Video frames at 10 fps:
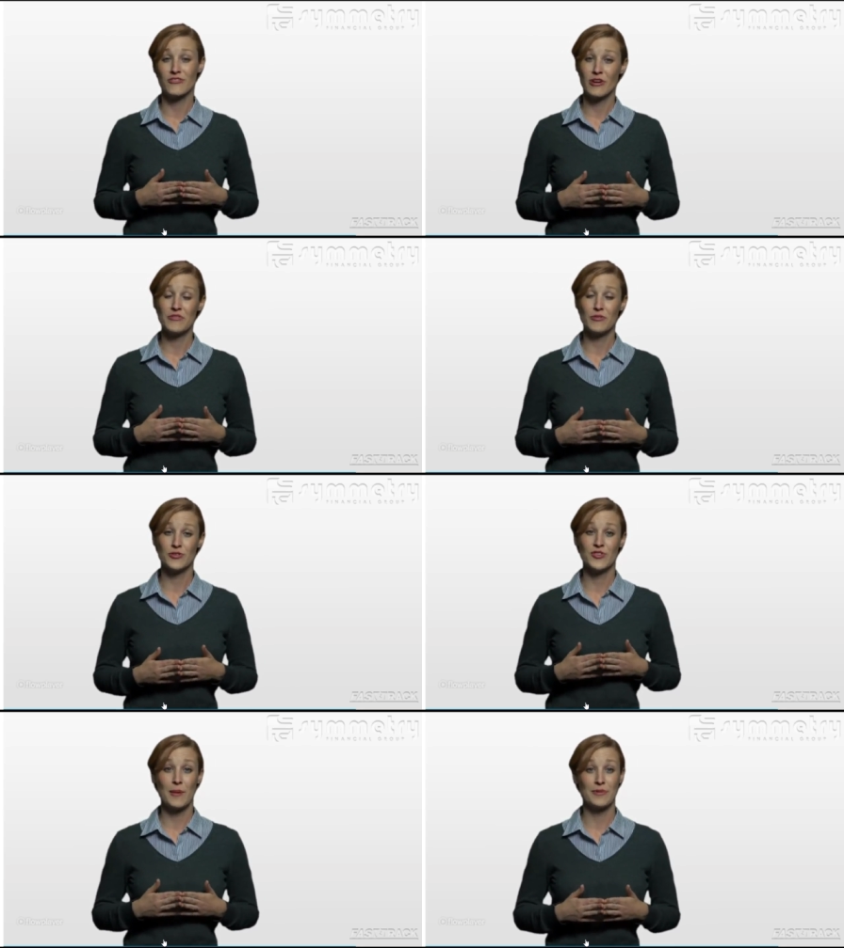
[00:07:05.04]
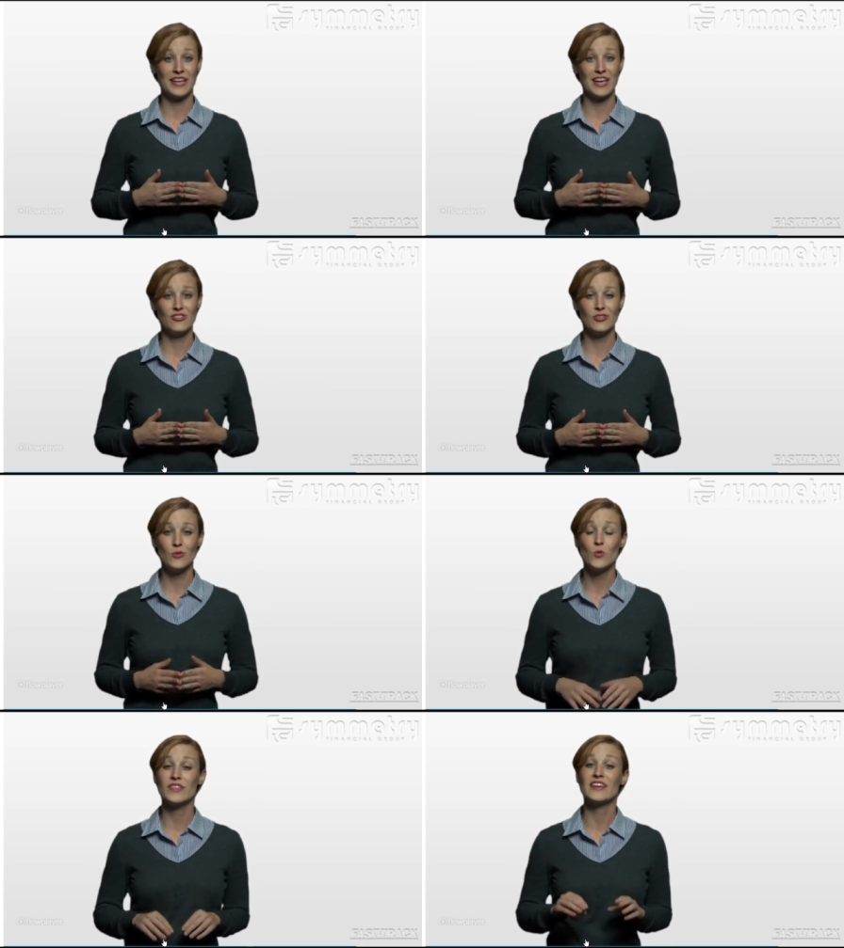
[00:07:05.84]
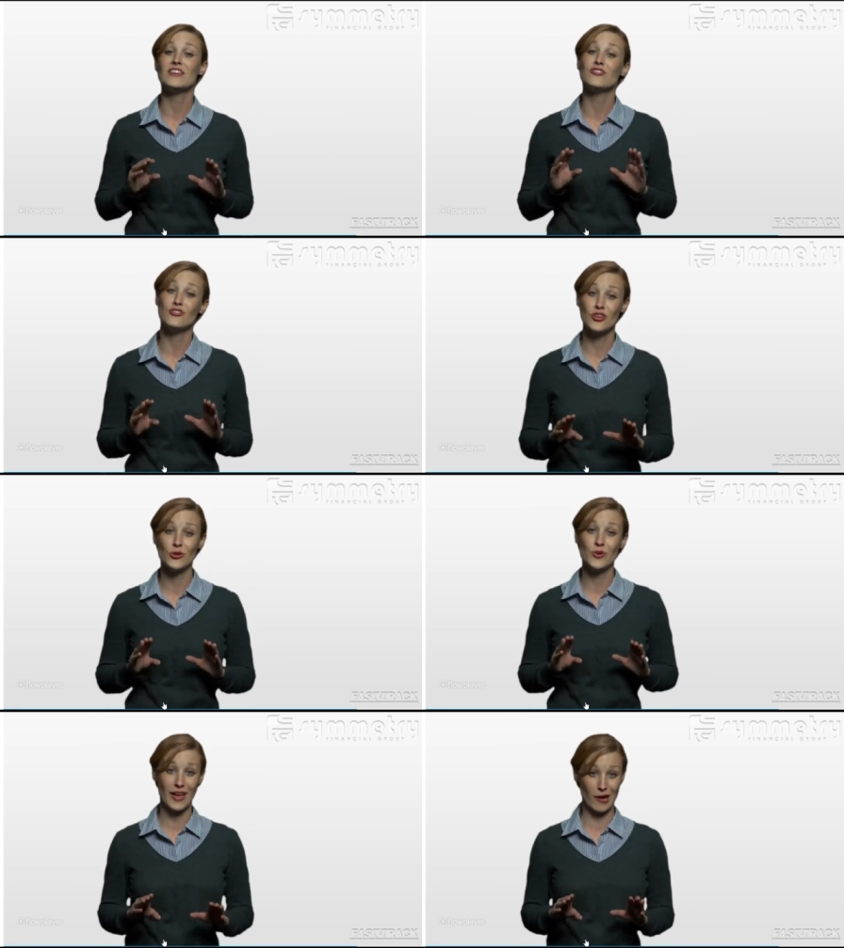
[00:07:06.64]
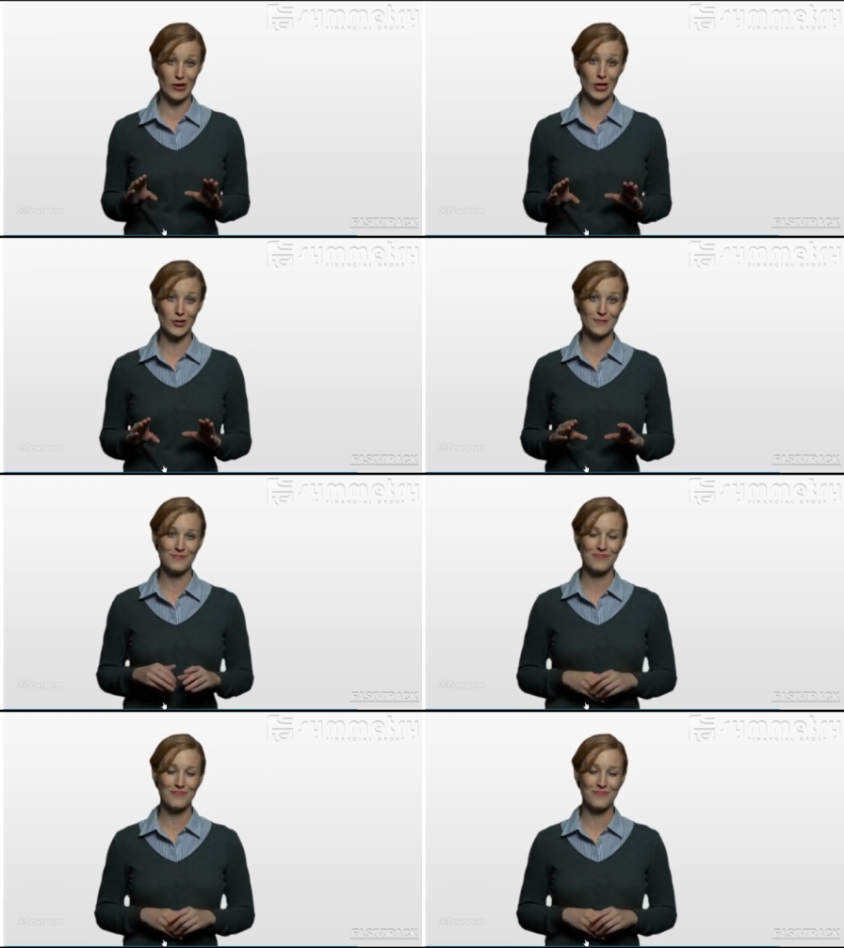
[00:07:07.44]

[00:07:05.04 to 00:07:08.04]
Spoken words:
your very first application with each new carrier.